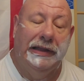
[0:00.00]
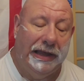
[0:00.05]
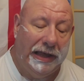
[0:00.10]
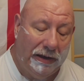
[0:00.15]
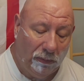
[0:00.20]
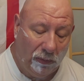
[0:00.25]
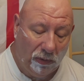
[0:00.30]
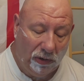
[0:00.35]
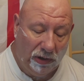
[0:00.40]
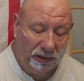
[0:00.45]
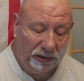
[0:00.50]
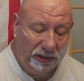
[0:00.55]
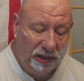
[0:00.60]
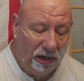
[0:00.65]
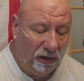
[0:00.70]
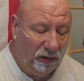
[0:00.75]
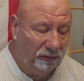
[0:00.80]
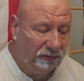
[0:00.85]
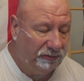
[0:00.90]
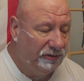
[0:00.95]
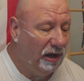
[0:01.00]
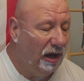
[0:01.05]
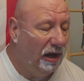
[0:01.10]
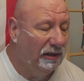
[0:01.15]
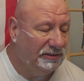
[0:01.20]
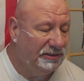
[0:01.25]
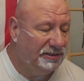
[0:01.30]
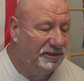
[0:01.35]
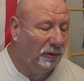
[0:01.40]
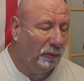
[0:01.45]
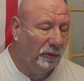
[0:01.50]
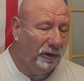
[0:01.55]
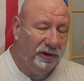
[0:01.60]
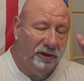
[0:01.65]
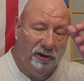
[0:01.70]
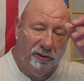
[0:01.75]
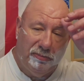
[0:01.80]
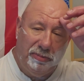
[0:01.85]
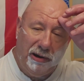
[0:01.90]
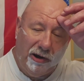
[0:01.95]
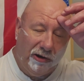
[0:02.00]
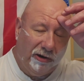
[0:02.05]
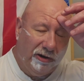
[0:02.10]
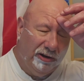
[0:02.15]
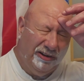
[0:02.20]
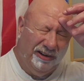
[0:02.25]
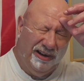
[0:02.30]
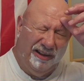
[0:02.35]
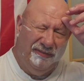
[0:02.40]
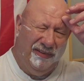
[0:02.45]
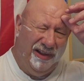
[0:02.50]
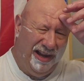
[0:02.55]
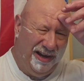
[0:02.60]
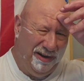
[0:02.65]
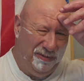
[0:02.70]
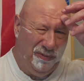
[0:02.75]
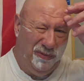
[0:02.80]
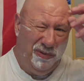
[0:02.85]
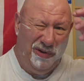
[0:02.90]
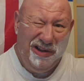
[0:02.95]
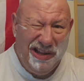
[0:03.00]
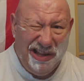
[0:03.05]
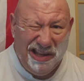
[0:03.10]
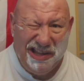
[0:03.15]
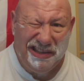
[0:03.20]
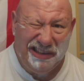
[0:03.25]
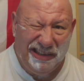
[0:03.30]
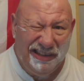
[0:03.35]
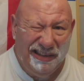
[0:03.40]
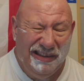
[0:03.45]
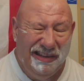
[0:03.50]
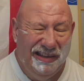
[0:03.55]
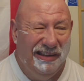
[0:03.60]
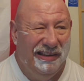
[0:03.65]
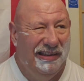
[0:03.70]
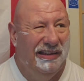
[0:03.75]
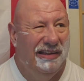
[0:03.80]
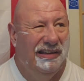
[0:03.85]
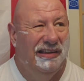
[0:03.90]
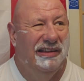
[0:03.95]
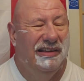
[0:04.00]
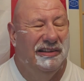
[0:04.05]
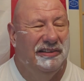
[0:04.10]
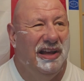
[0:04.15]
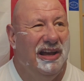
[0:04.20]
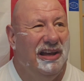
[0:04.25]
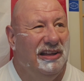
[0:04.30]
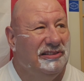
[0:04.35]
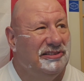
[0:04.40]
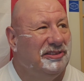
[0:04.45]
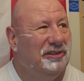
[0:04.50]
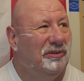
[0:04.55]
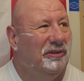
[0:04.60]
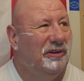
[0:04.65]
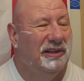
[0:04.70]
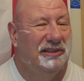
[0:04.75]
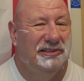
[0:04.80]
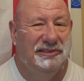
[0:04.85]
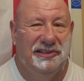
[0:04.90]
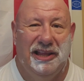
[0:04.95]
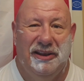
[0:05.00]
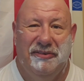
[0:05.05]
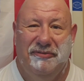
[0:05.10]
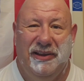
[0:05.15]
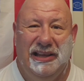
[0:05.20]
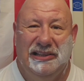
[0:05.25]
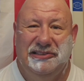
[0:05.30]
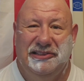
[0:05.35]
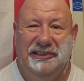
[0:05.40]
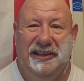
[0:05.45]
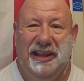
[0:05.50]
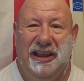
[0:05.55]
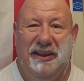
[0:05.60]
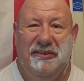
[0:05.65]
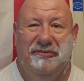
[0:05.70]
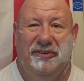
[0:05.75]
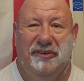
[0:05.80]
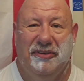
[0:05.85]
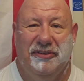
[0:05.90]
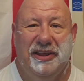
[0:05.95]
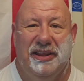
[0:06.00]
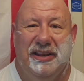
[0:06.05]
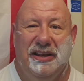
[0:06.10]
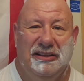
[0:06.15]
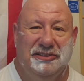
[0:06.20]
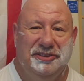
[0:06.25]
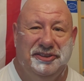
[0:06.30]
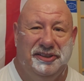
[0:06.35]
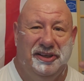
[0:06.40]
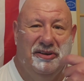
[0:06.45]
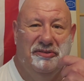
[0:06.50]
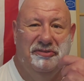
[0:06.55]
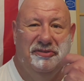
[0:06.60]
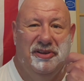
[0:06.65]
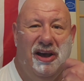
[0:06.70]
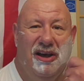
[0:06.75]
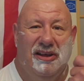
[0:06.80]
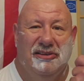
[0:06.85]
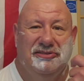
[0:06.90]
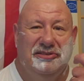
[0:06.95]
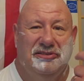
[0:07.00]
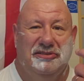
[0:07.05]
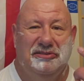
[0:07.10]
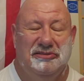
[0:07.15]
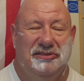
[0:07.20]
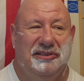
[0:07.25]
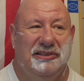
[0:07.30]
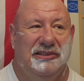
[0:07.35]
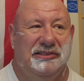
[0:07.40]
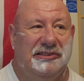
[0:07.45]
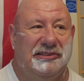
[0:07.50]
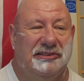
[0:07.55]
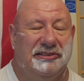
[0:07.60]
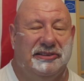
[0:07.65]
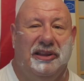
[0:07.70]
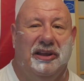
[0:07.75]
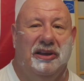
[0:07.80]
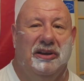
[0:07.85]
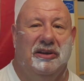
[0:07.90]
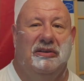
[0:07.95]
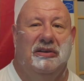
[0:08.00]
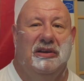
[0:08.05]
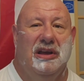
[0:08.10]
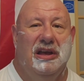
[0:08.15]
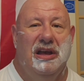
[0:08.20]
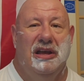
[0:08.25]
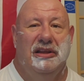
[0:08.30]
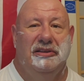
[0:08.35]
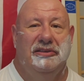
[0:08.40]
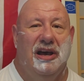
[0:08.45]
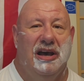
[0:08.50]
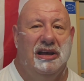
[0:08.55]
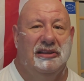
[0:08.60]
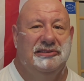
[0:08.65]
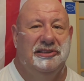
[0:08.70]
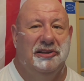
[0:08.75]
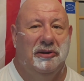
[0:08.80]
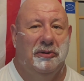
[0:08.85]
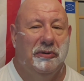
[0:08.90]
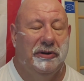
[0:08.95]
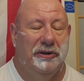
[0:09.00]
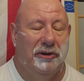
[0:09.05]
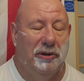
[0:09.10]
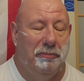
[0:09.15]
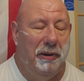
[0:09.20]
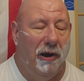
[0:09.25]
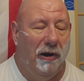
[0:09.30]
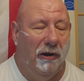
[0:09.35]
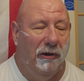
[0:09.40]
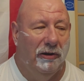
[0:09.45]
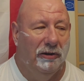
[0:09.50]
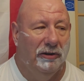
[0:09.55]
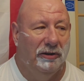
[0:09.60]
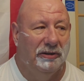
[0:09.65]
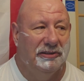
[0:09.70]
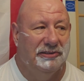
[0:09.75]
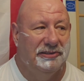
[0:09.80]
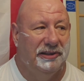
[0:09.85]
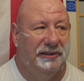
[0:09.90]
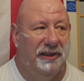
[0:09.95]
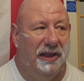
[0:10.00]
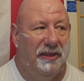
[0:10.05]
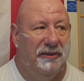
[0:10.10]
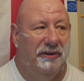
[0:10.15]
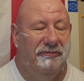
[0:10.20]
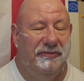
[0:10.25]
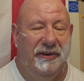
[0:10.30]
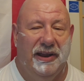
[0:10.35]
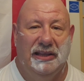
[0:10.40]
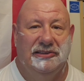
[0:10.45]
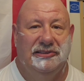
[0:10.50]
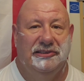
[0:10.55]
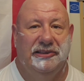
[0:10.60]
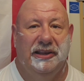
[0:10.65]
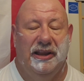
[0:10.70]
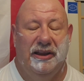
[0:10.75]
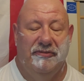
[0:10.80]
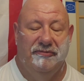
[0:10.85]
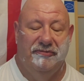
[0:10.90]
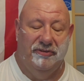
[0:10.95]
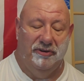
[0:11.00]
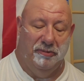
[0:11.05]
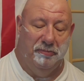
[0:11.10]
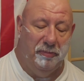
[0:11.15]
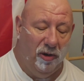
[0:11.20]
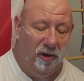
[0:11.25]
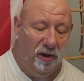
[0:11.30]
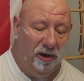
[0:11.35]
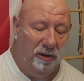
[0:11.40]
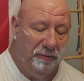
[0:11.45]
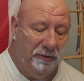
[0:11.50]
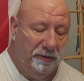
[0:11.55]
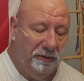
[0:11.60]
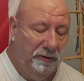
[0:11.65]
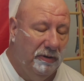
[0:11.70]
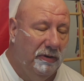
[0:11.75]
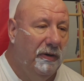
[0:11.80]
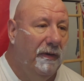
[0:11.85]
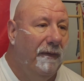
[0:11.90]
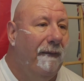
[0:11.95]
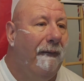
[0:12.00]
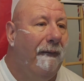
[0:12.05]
They had one called Tonsorial Parlor. I'm like, what? tonsorial. Is that a fancy name for a dentist? You know, tonsils? He says, no, tonsorial parlor is another fancy name for a barber.